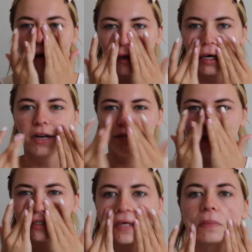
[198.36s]
it kind of
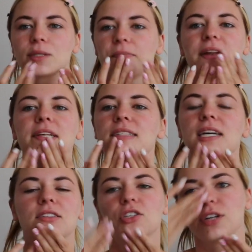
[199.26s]
feels like I'm just putting
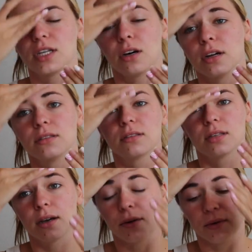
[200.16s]
sunscreen on,
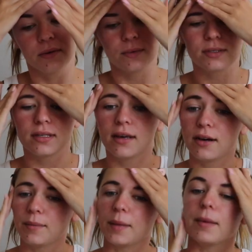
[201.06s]
so we'll see
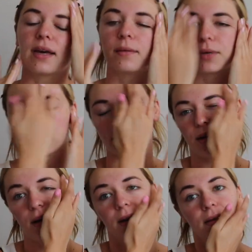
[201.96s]
how my makeup goes
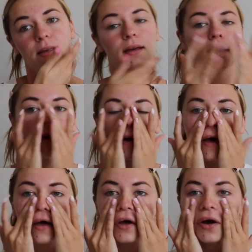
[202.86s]
on
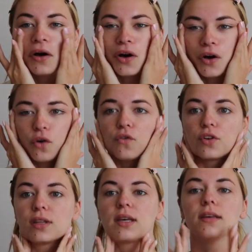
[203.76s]

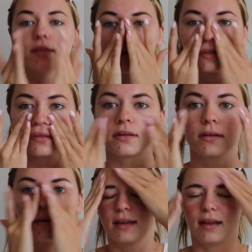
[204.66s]
over this.
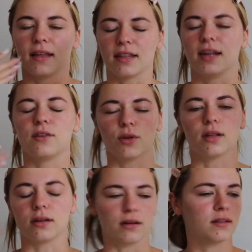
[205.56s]
And then I do a
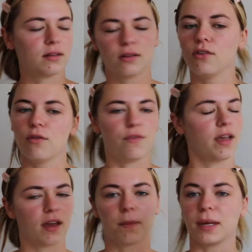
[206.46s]
little
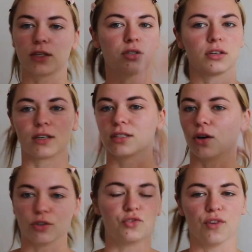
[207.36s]
fan, make sure it's
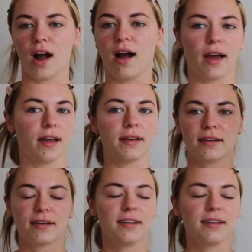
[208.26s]
all dry,